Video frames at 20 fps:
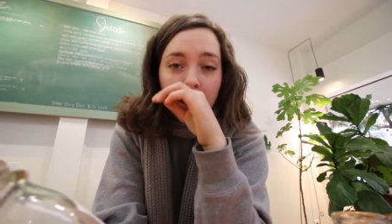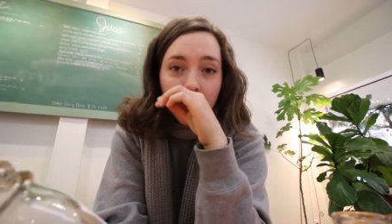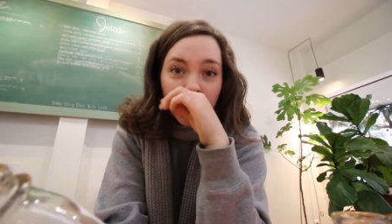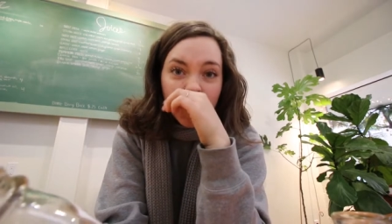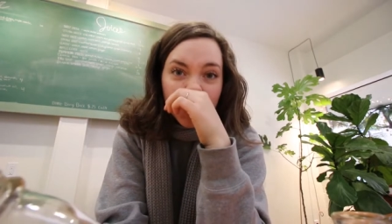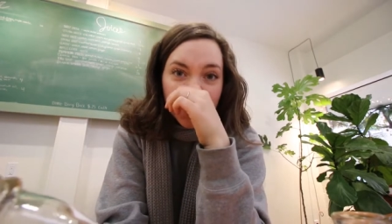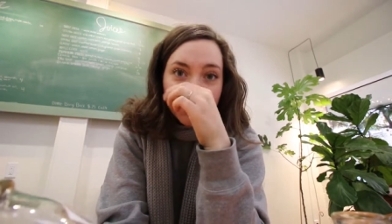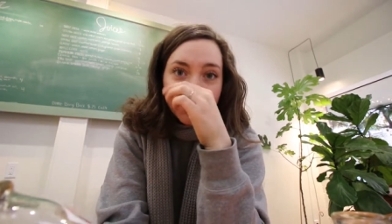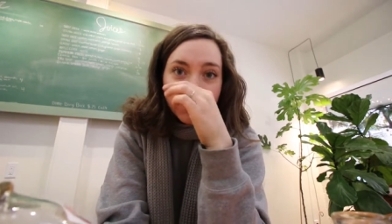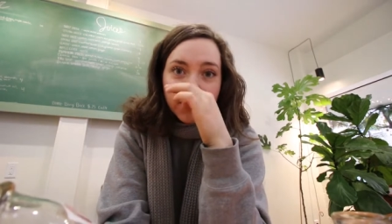
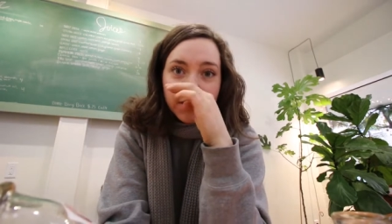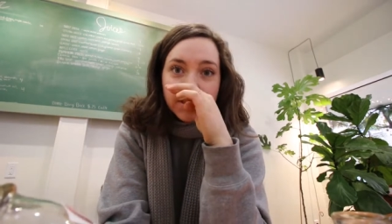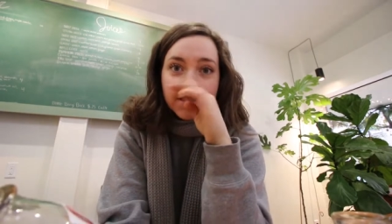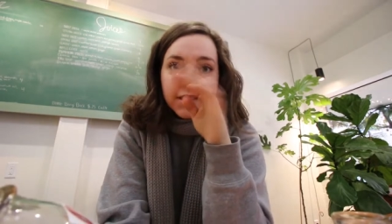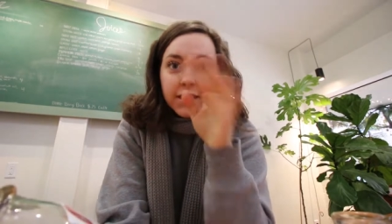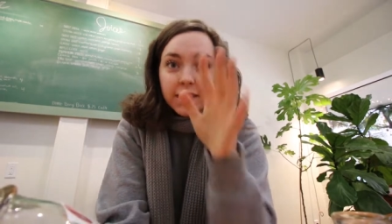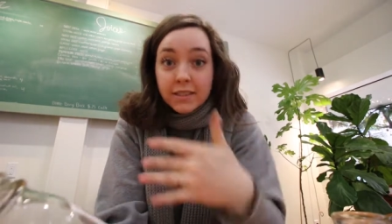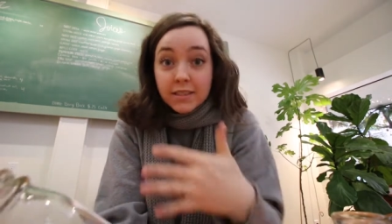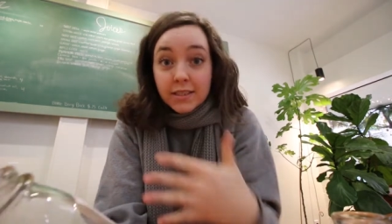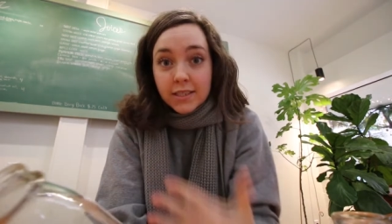whatever is
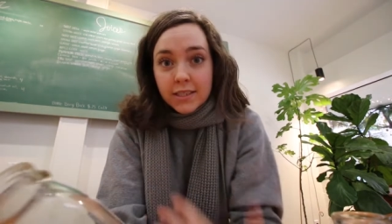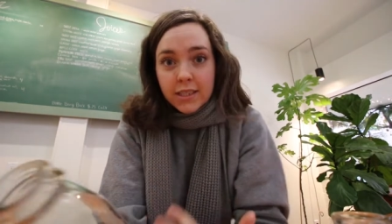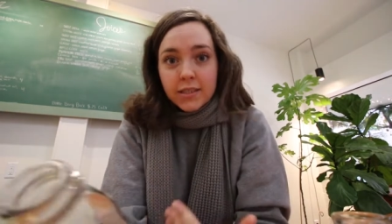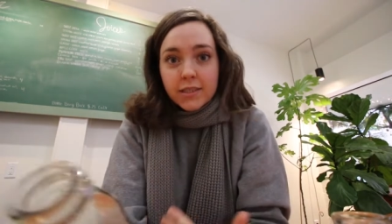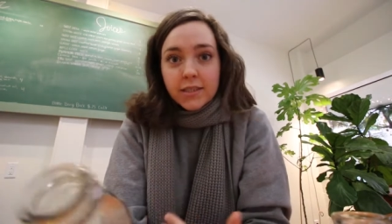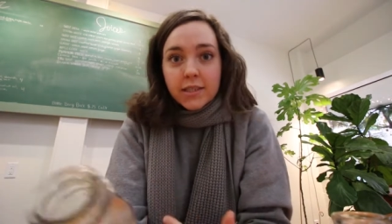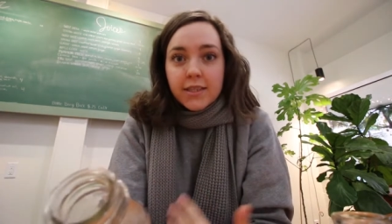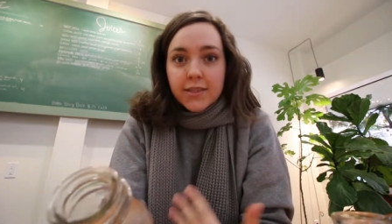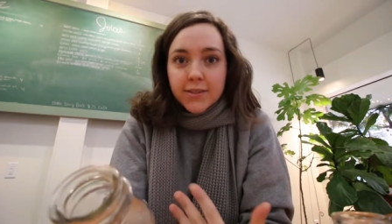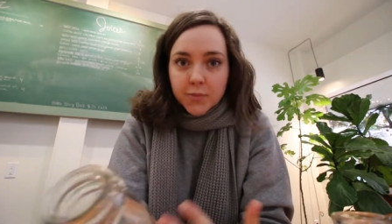in
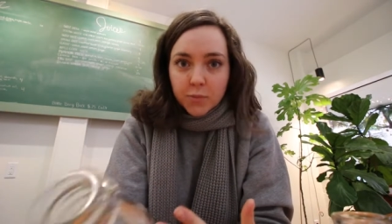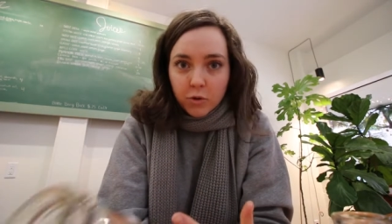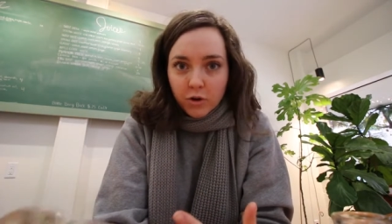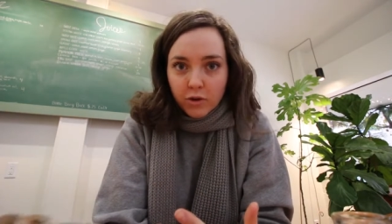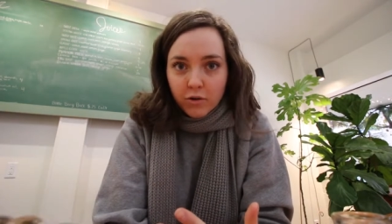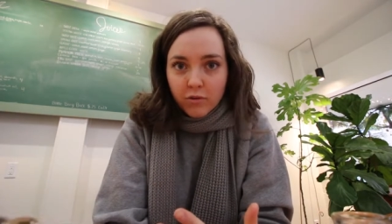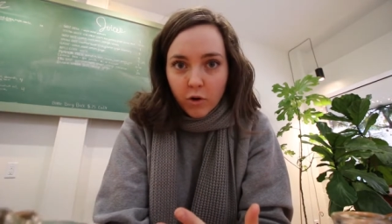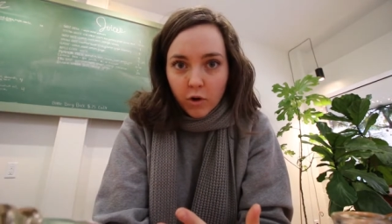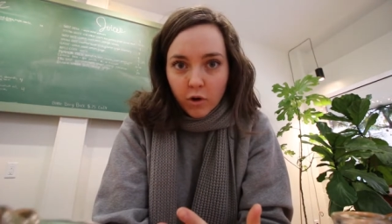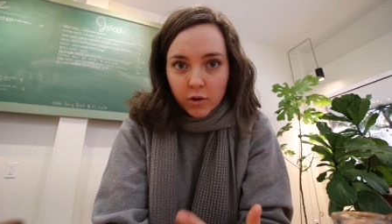season is
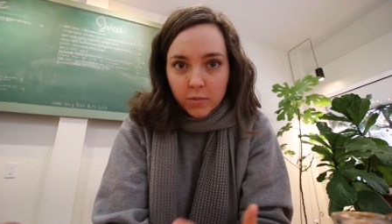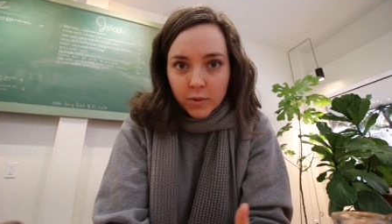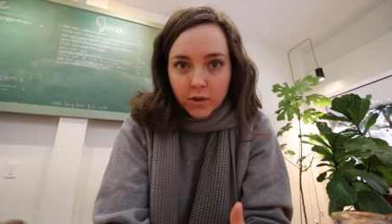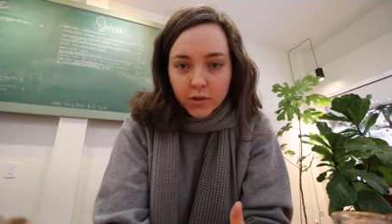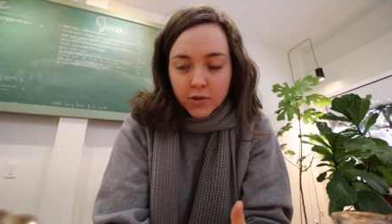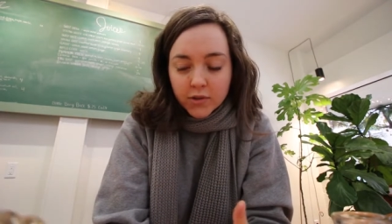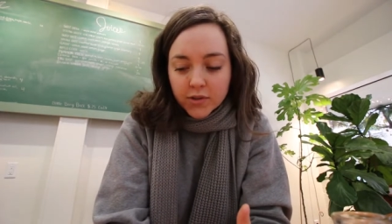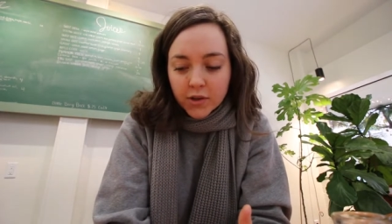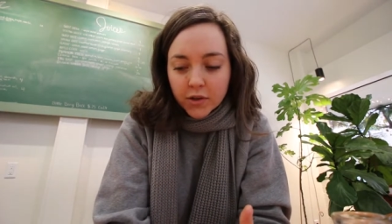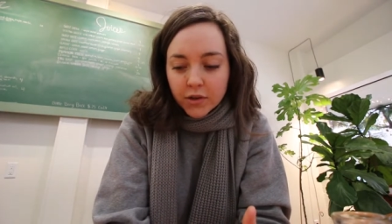more
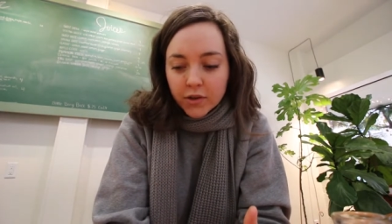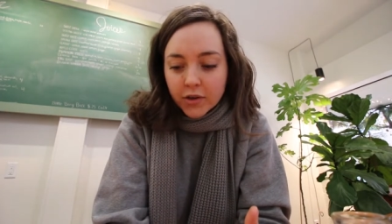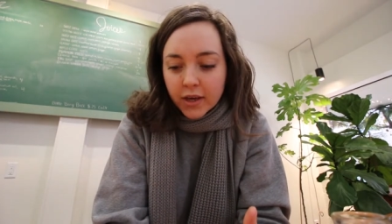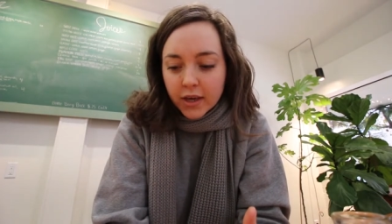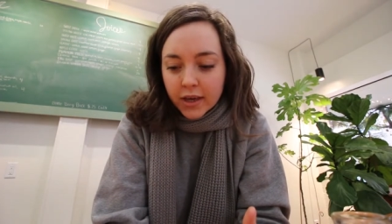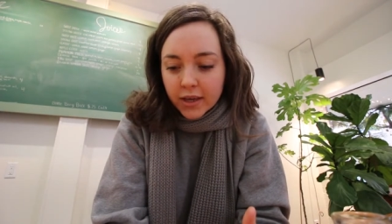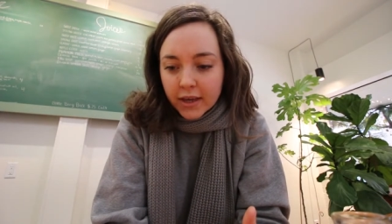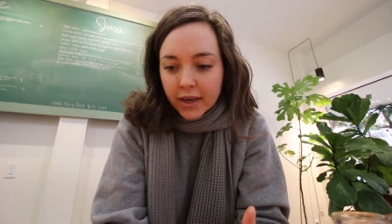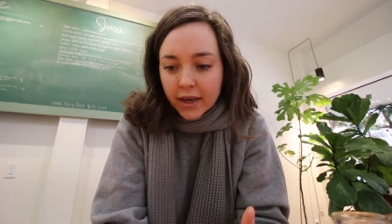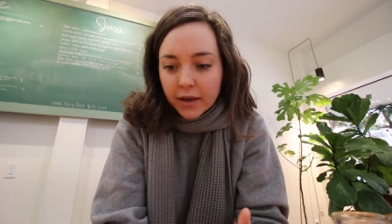affordable. So you
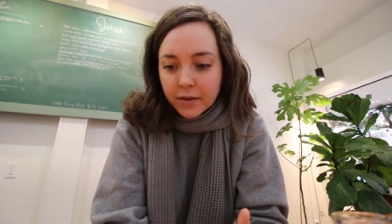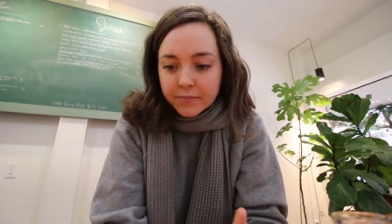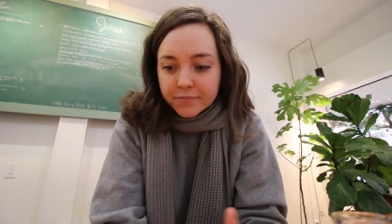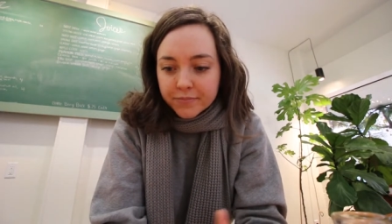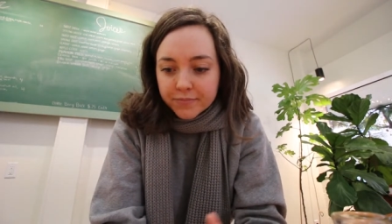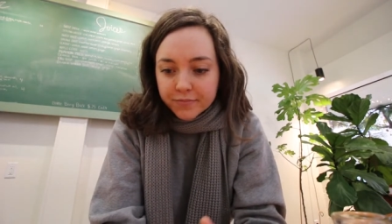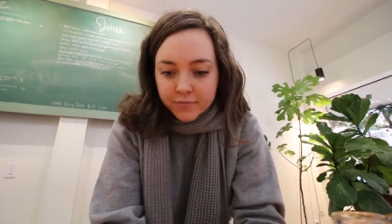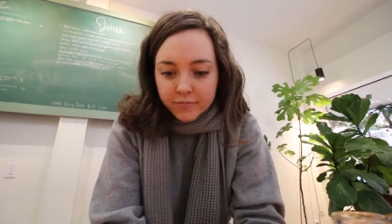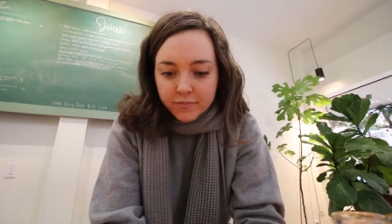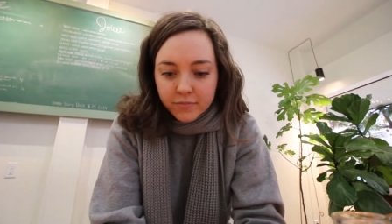can
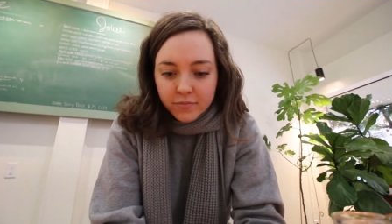get,